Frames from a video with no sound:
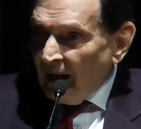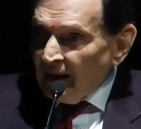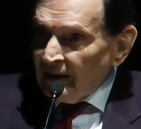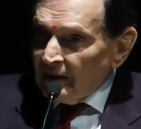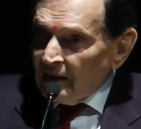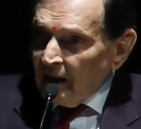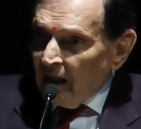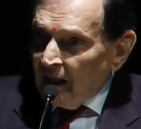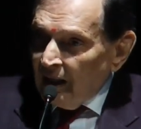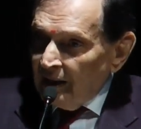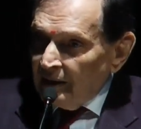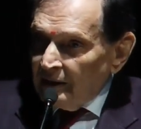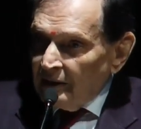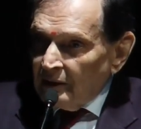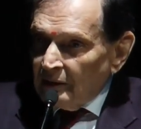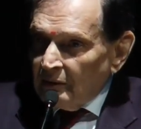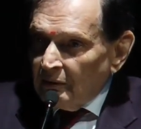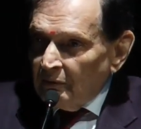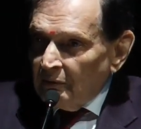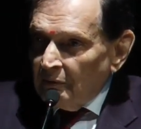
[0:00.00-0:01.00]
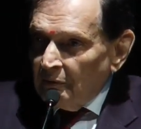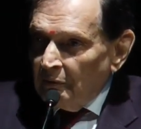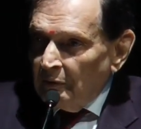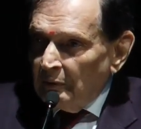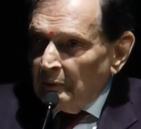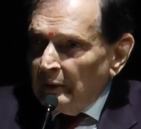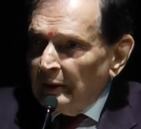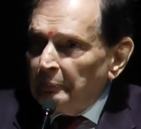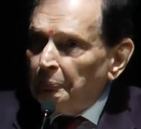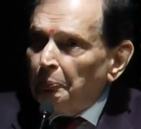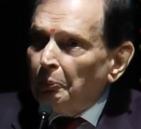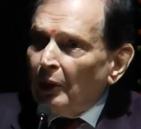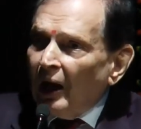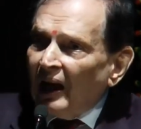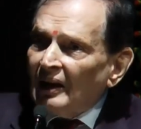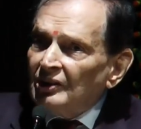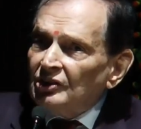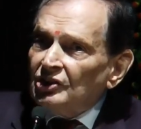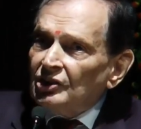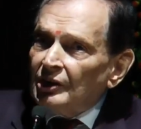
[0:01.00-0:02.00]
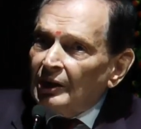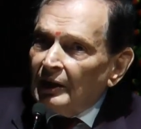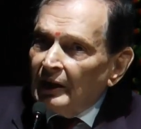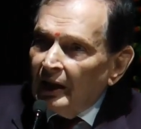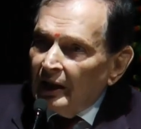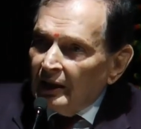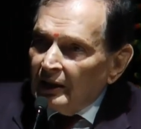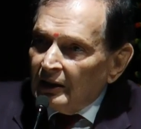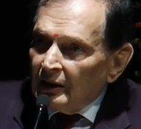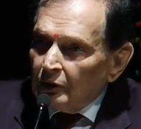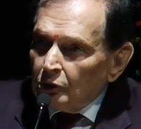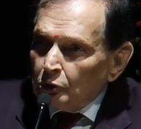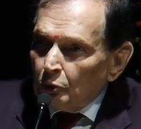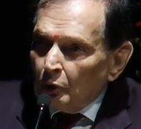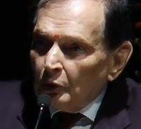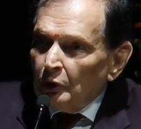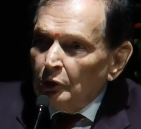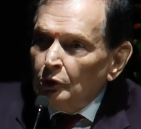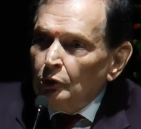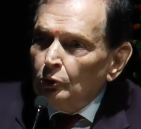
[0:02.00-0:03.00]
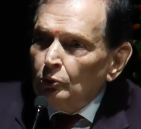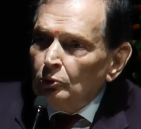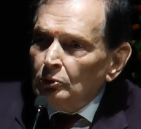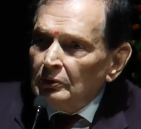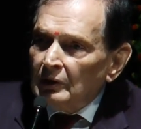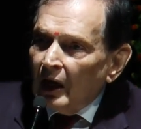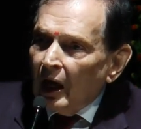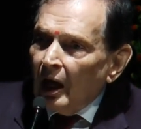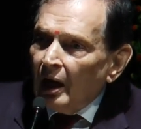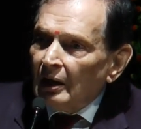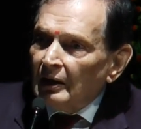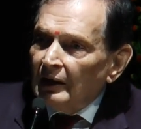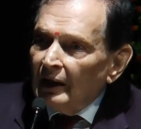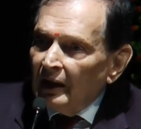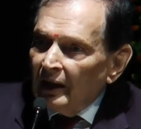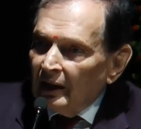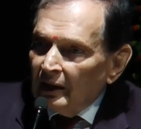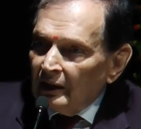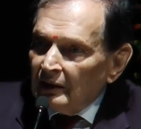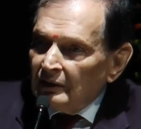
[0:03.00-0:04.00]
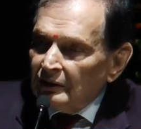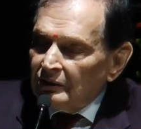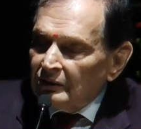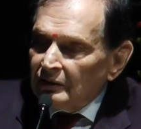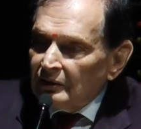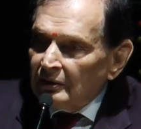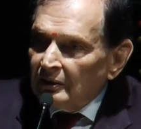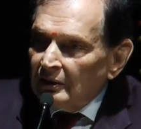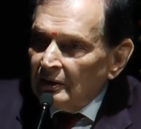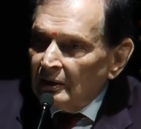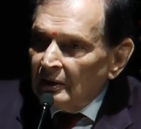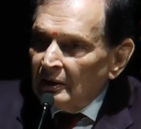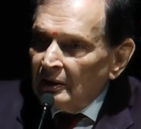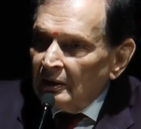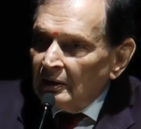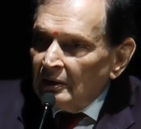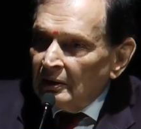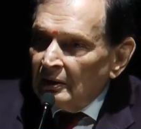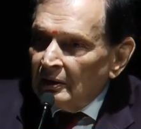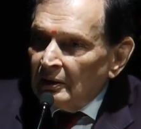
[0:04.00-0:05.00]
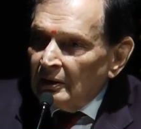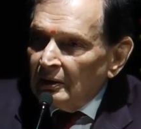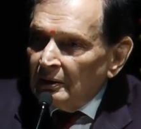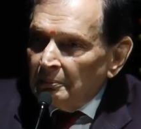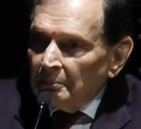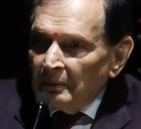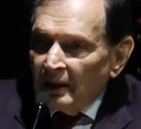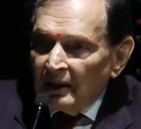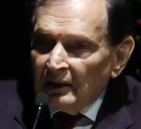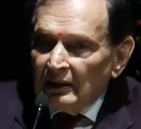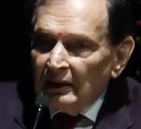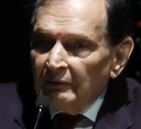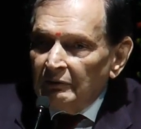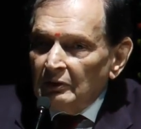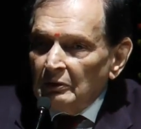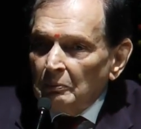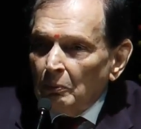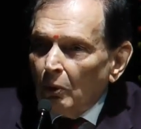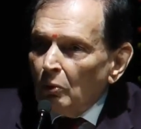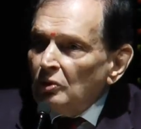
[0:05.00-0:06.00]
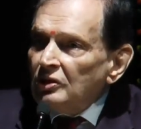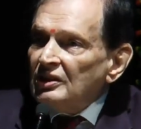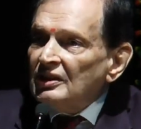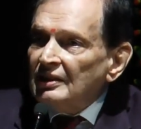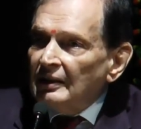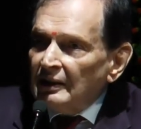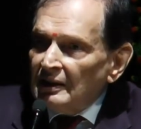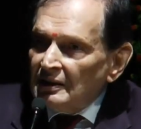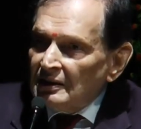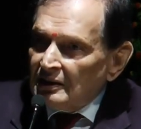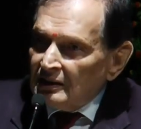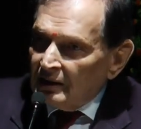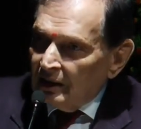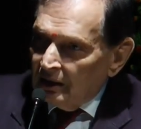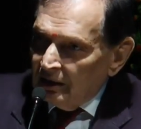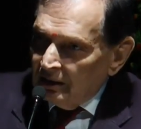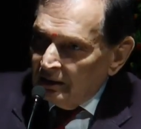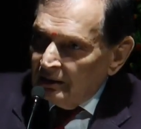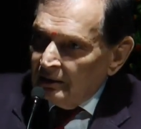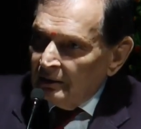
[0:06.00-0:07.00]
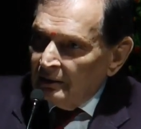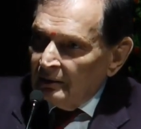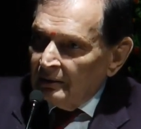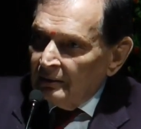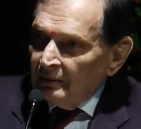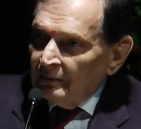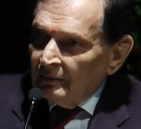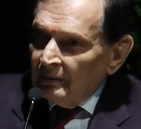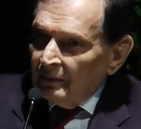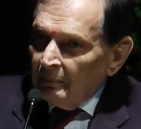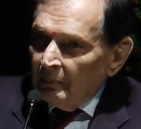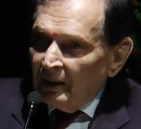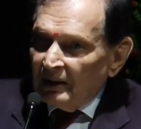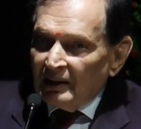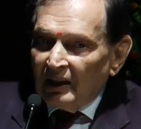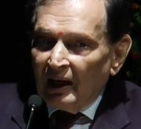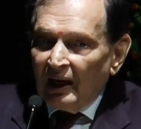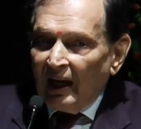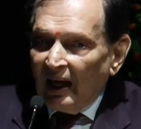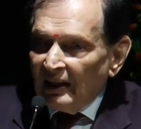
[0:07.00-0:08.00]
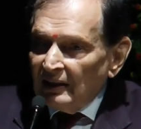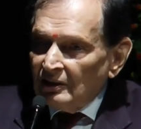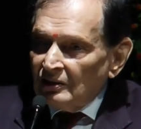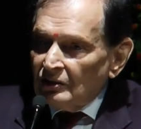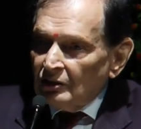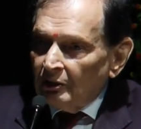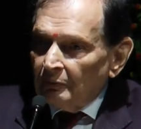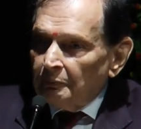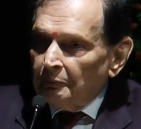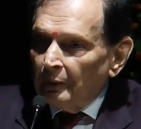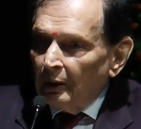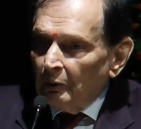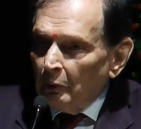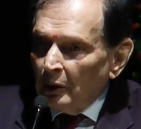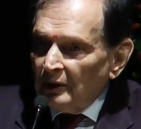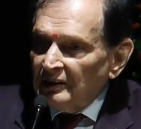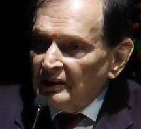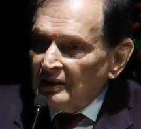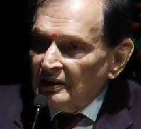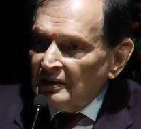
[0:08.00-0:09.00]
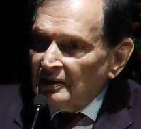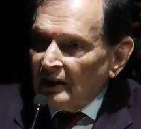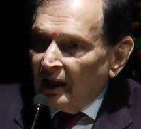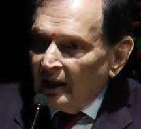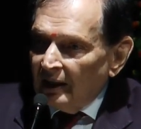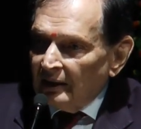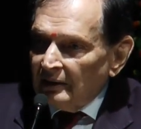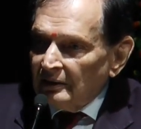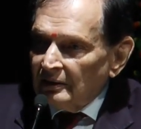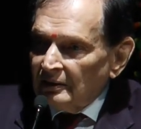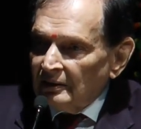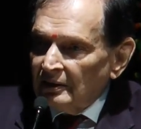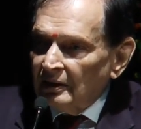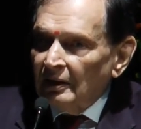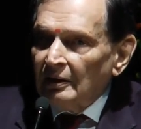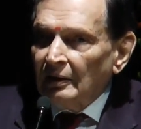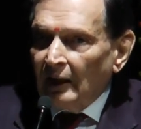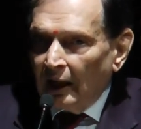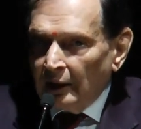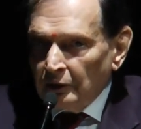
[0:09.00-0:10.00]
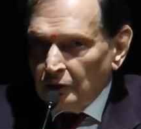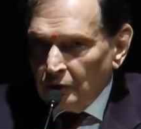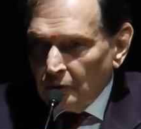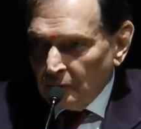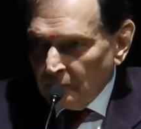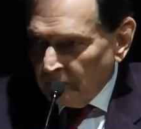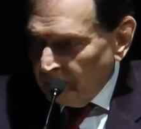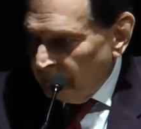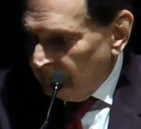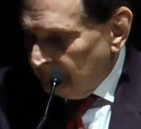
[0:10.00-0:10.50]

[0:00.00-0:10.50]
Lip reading: mankind will be plunged again into a new dark age, made even more sinister by the lights of perverted science. Thank you.